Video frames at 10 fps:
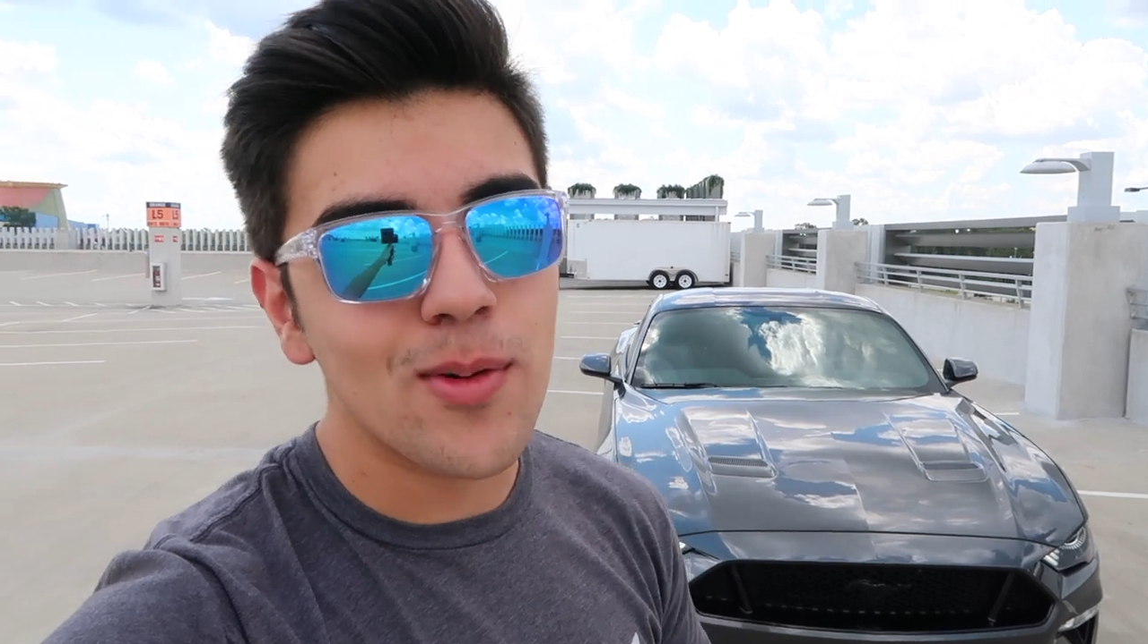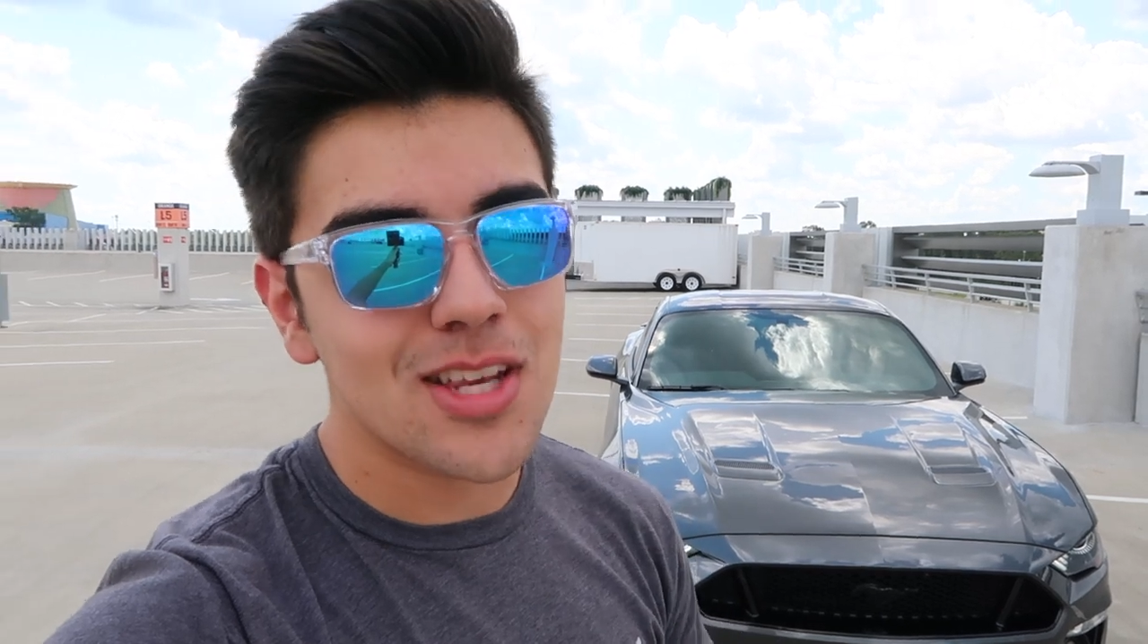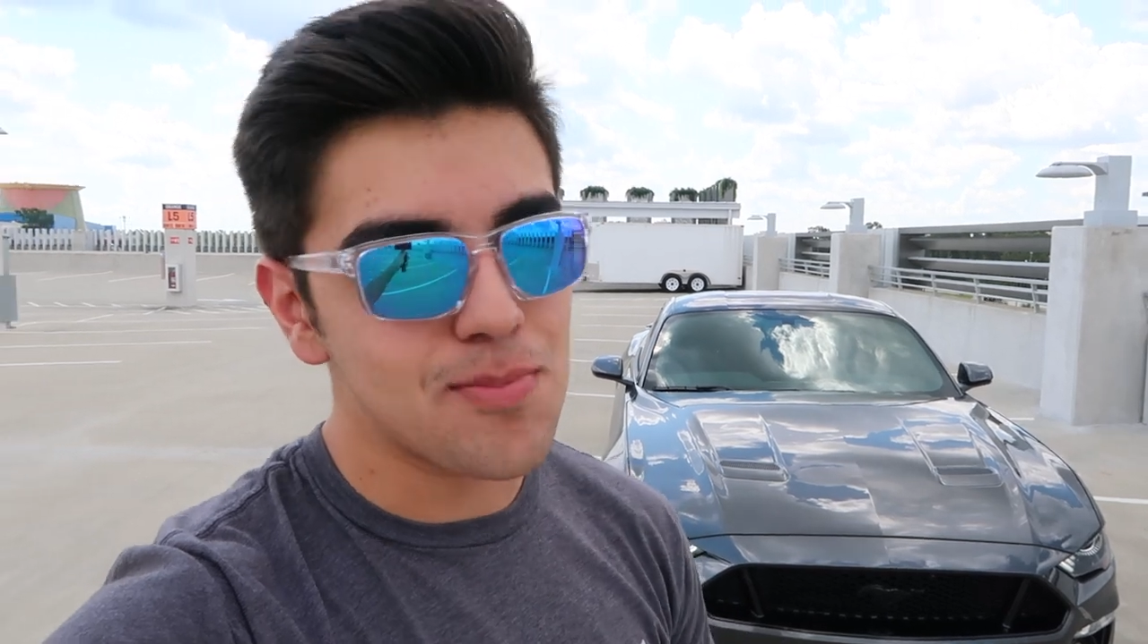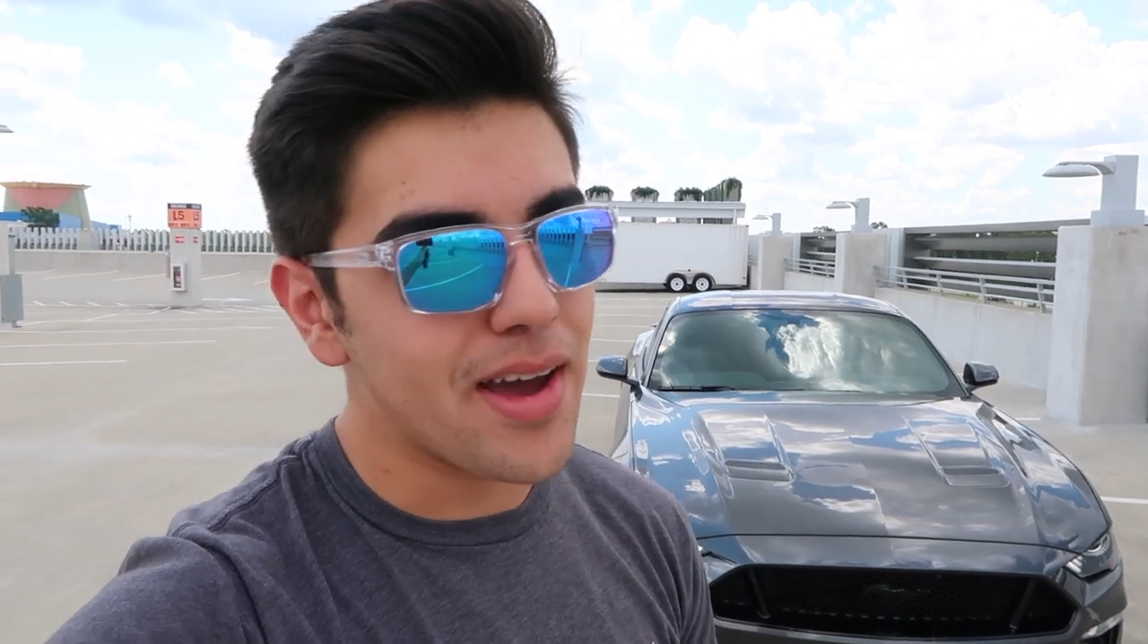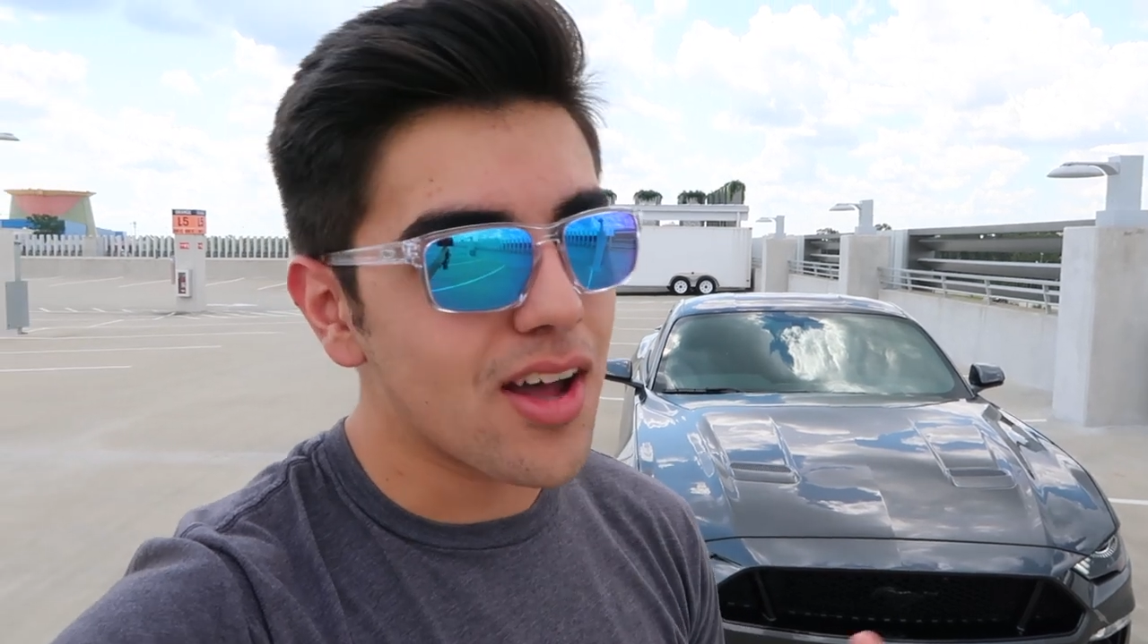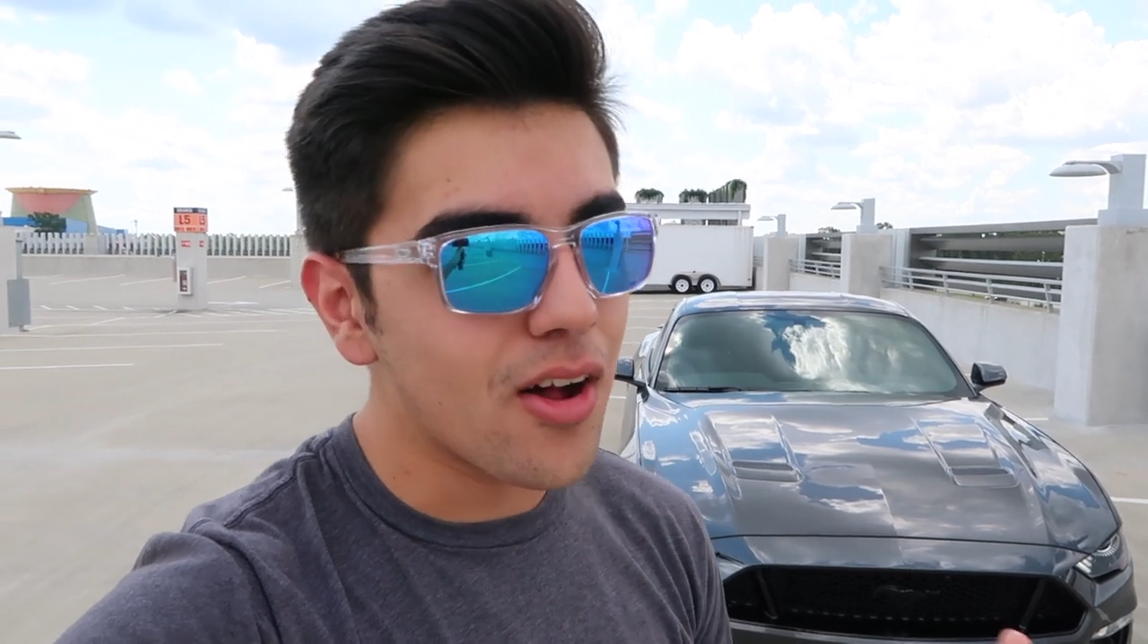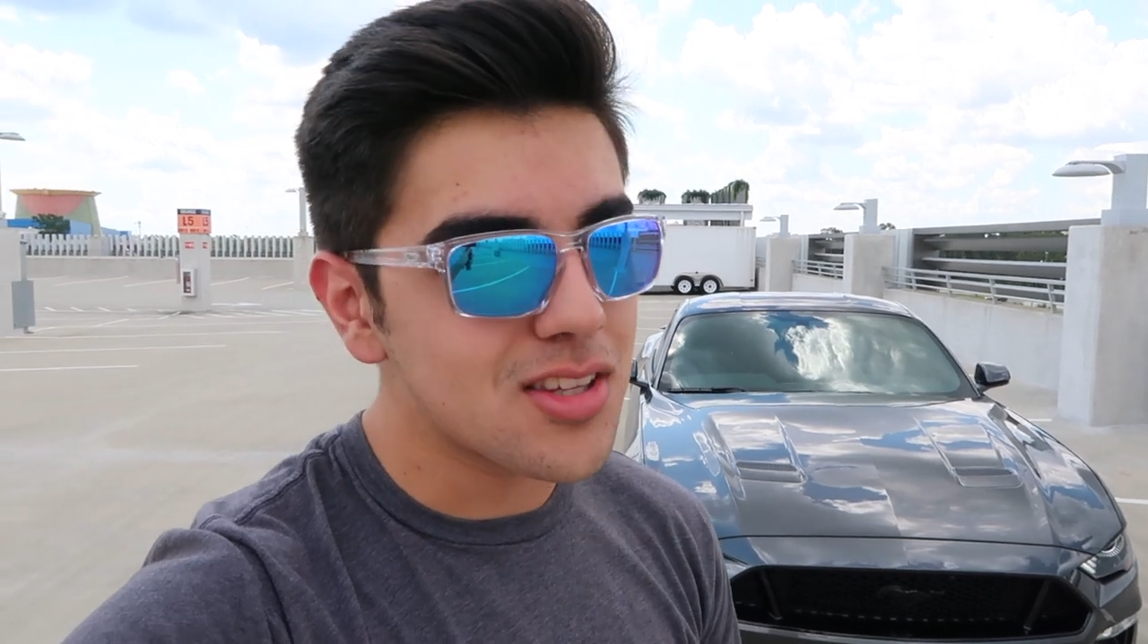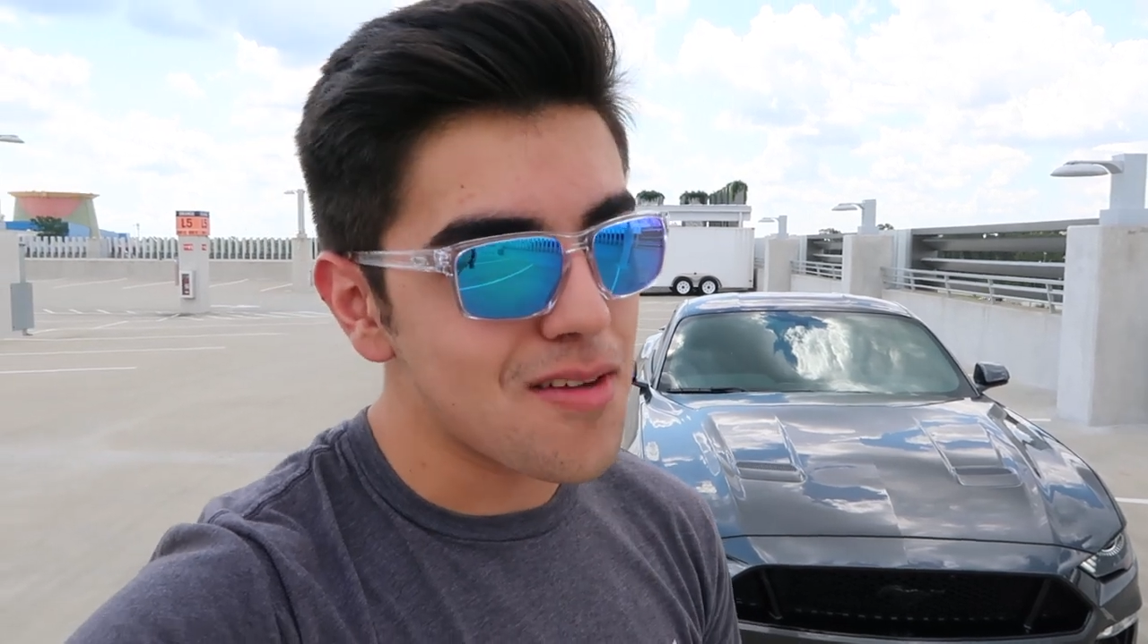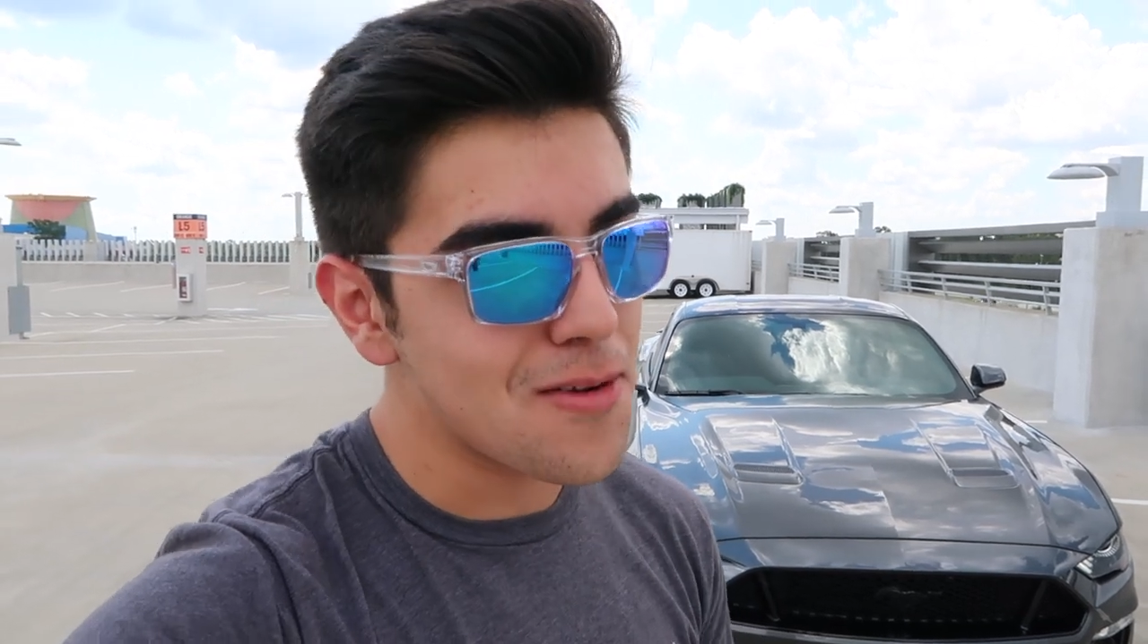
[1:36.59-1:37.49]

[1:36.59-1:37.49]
which is my all-time